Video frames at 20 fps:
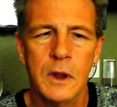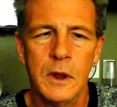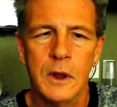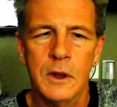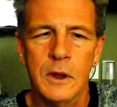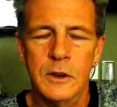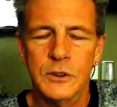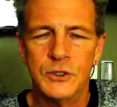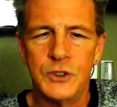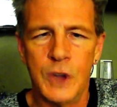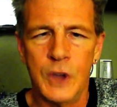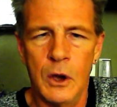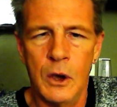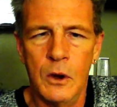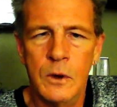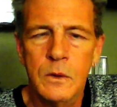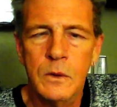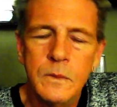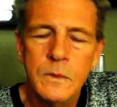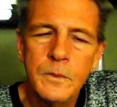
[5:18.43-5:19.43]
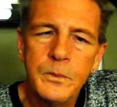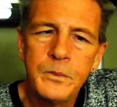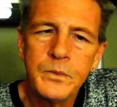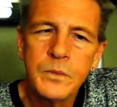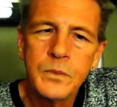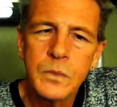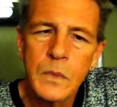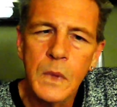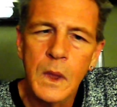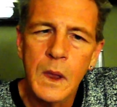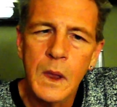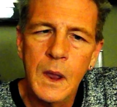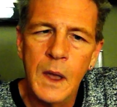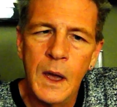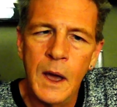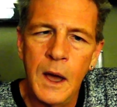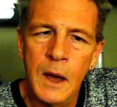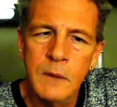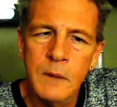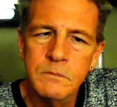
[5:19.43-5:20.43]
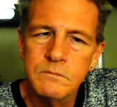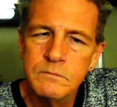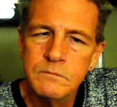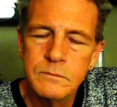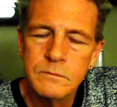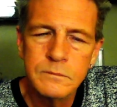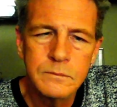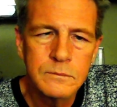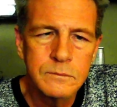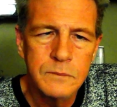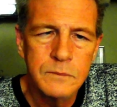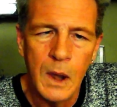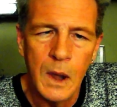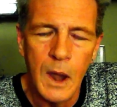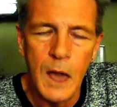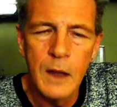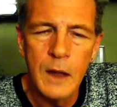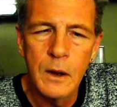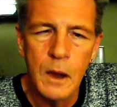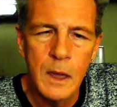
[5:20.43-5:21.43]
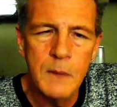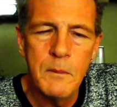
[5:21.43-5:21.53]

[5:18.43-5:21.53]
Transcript: So, luckily,